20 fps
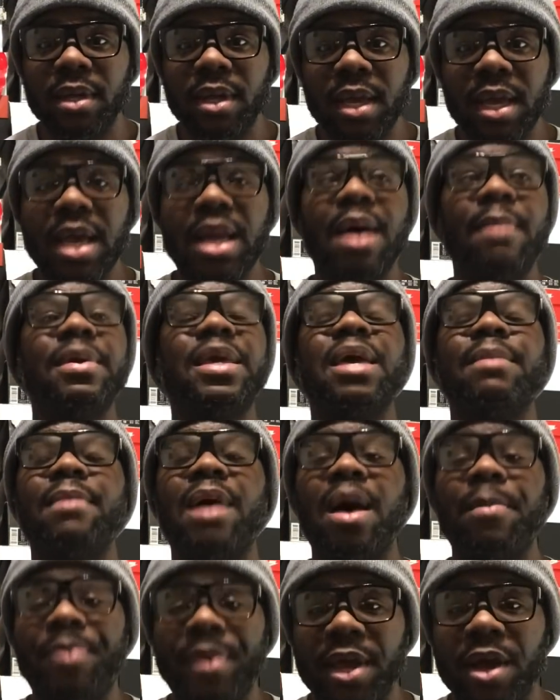And I'm gonna get
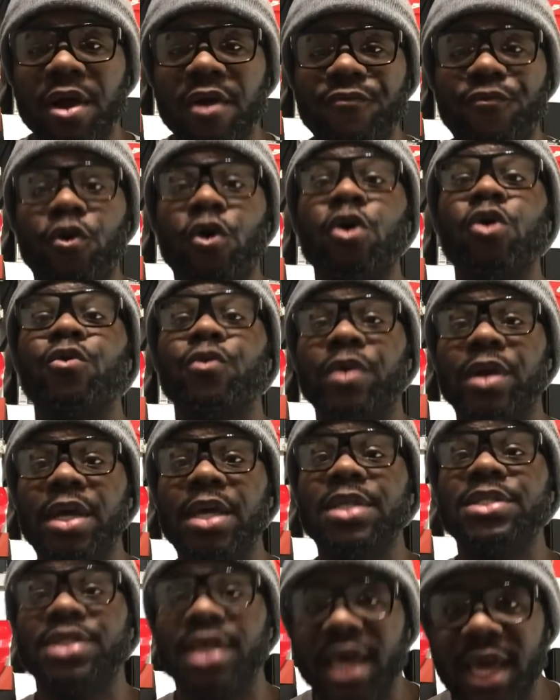my pair for
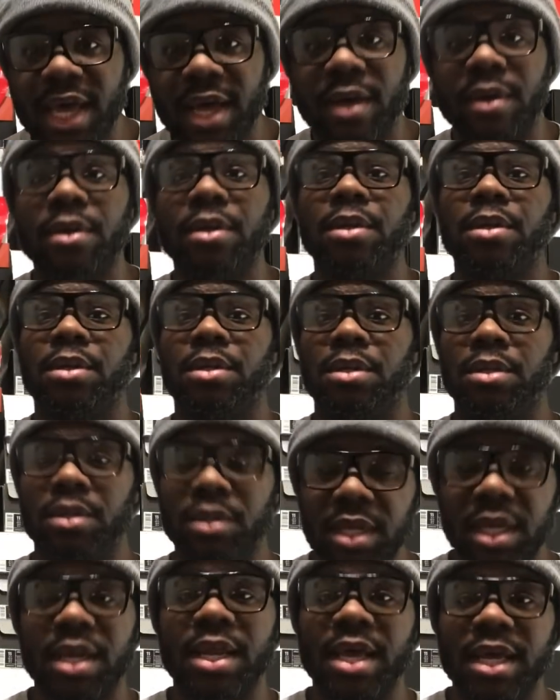retail.
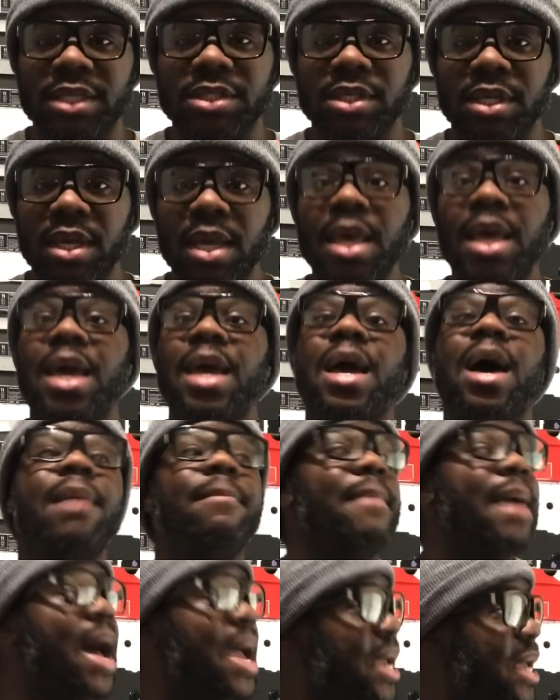Look at this. Hey, I
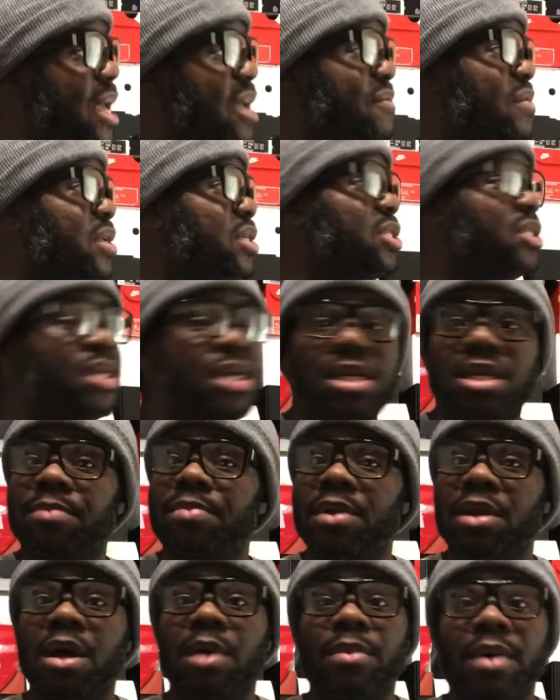might even shit,
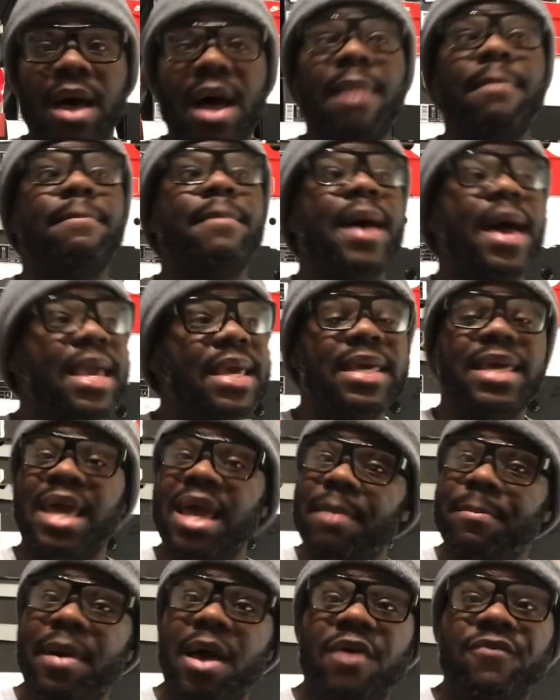depending on what, I might
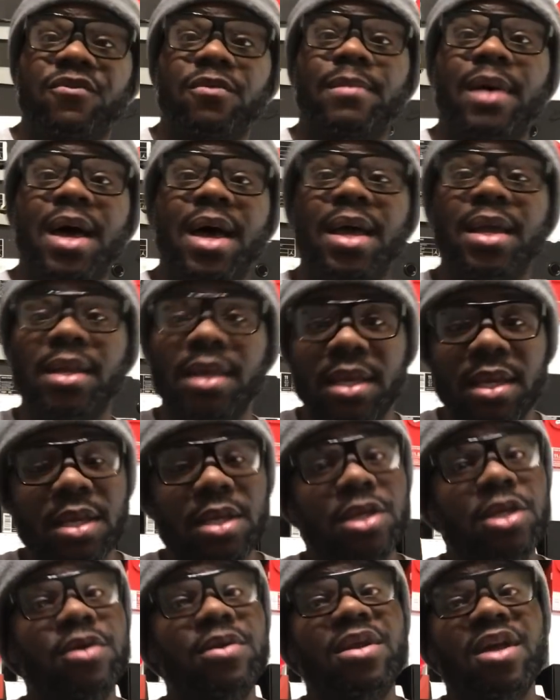camp out for mine.
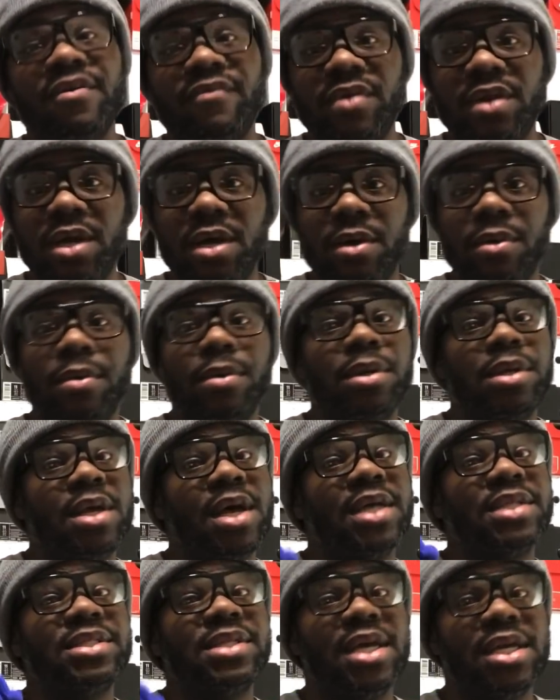You never know.
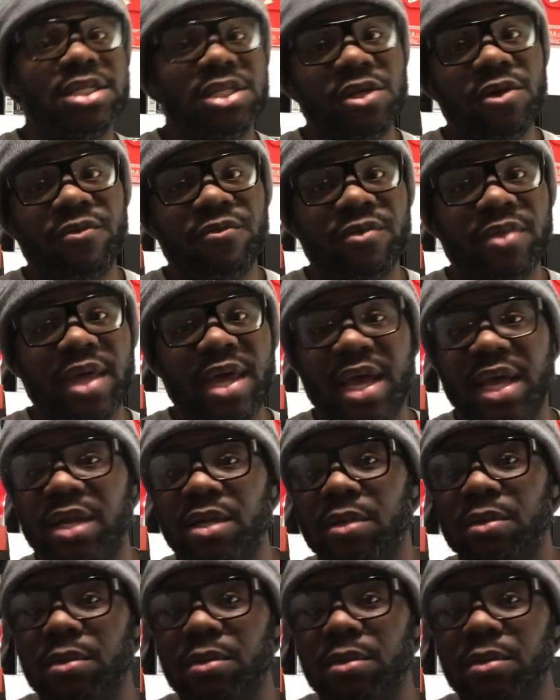Y'all stay tuned for that.